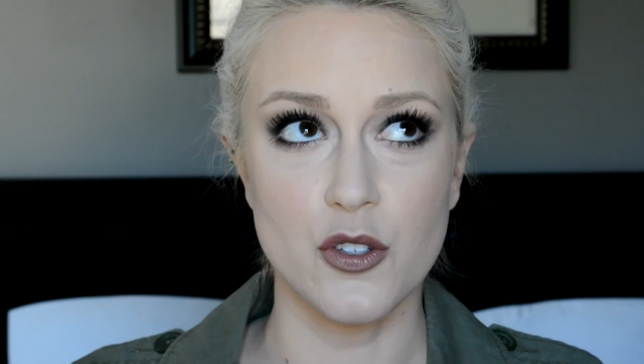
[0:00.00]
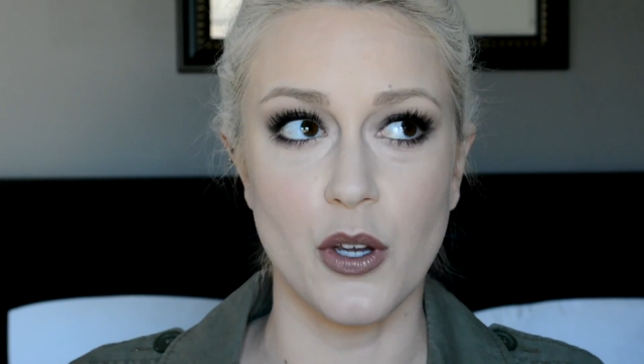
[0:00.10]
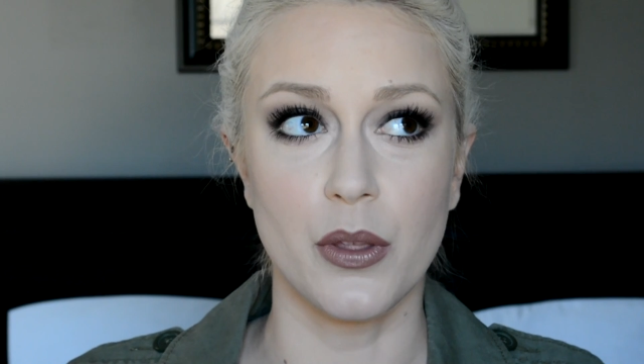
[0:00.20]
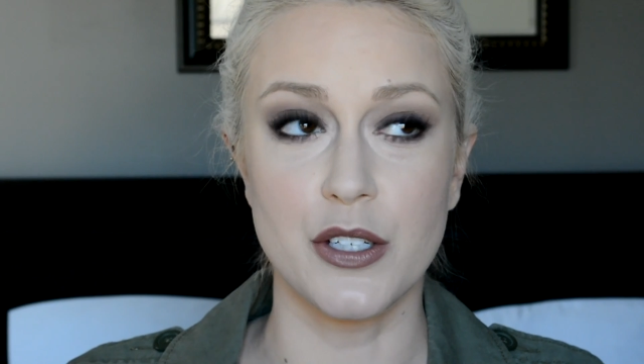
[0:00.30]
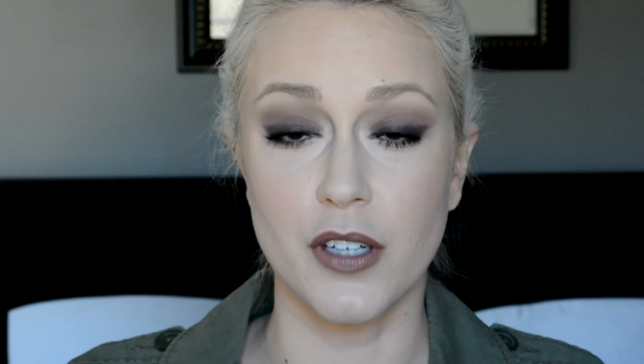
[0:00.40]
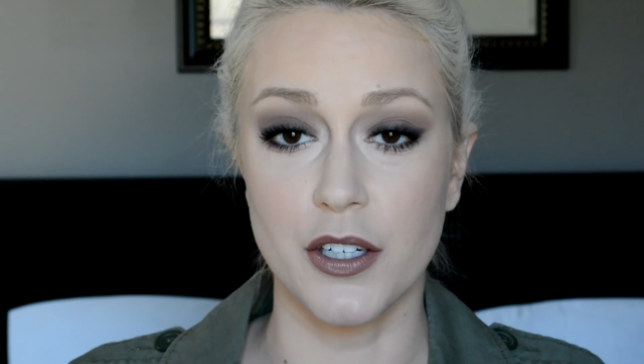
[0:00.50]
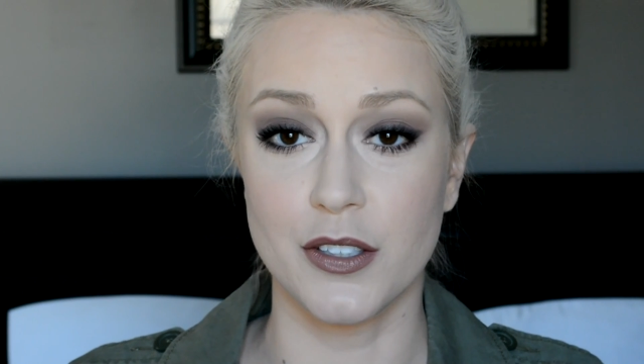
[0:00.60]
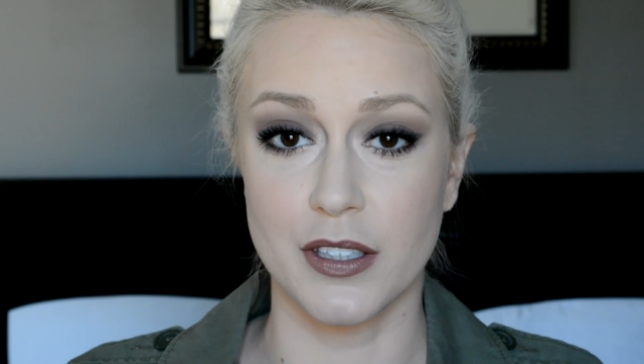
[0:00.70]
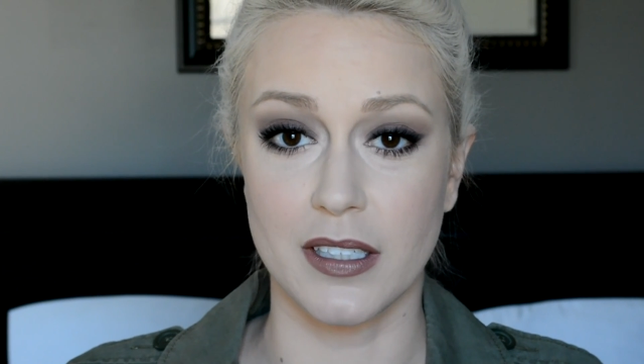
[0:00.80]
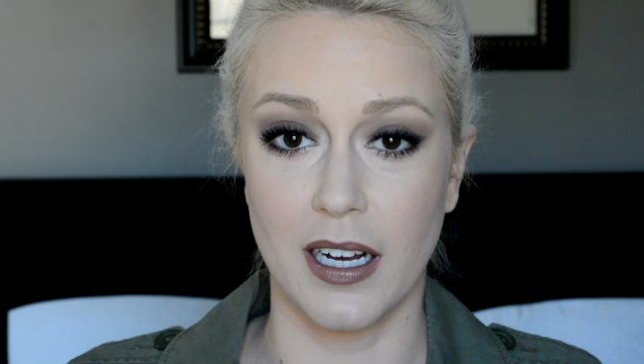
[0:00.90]
So the
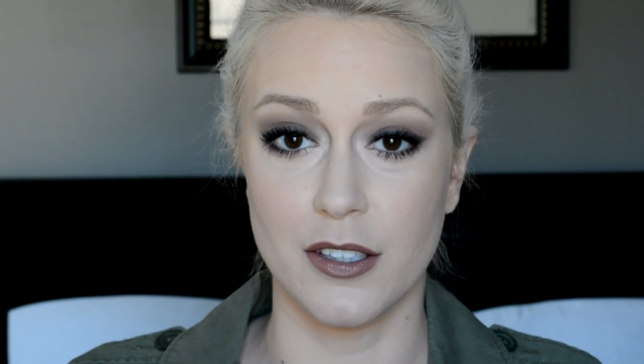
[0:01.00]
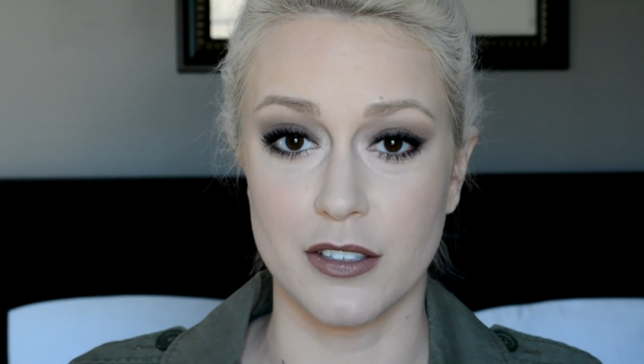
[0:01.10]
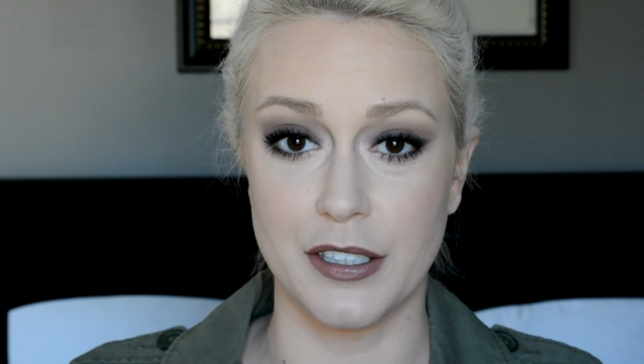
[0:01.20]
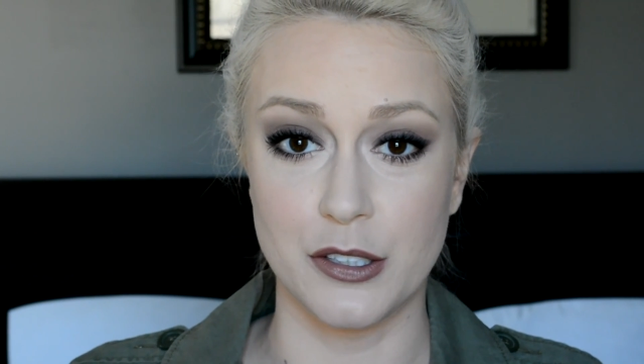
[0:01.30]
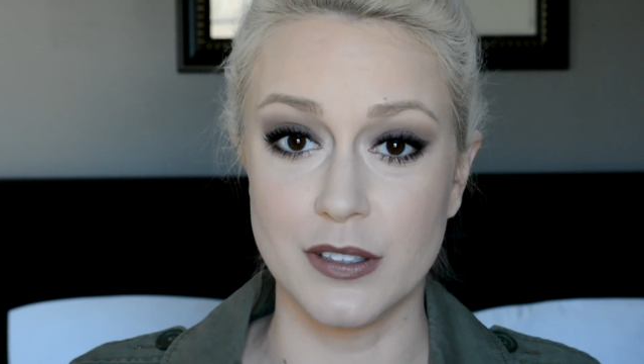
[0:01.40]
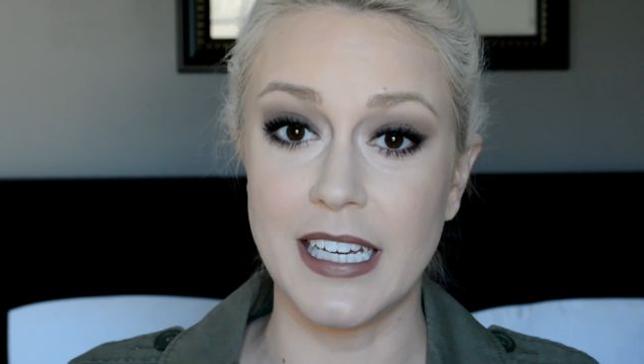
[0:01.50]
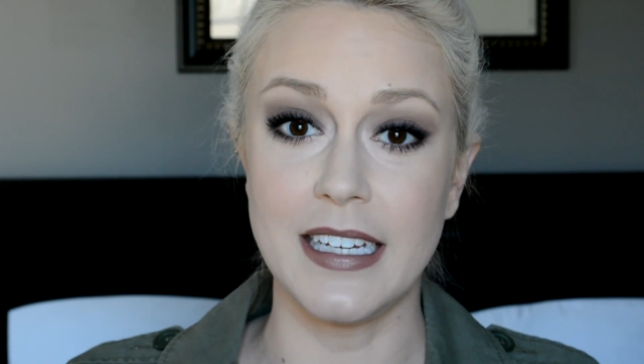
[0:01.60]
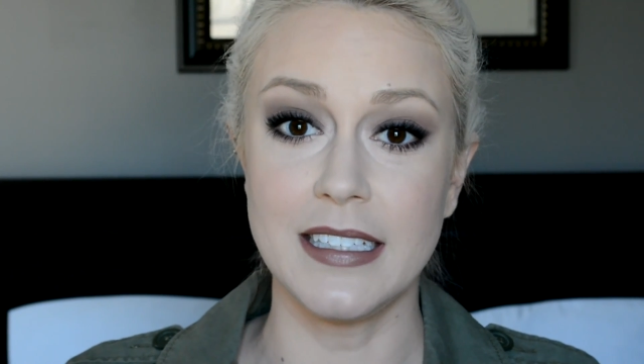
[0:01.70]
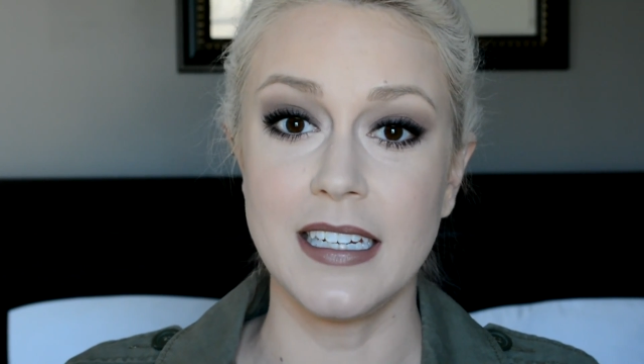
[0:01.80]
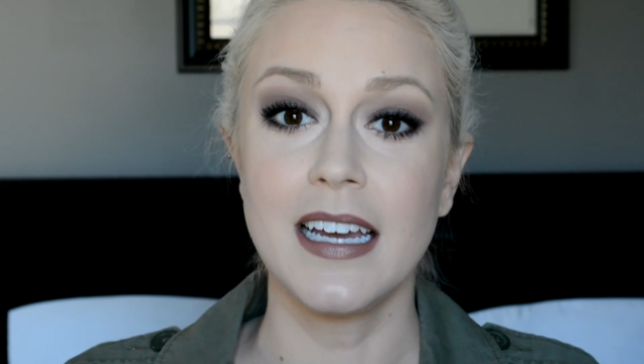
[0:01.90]
darker the color on your
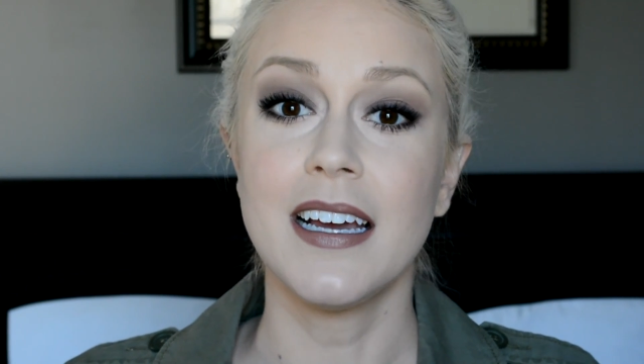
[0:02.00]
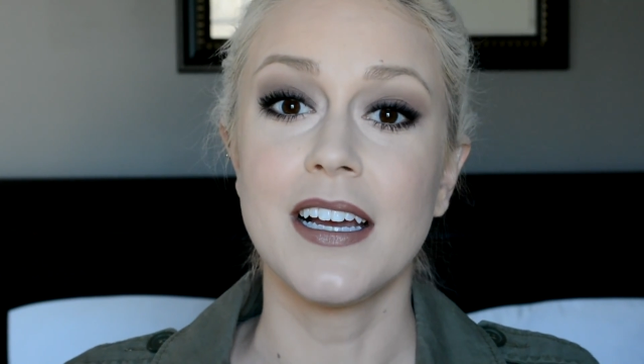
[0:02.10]
lid,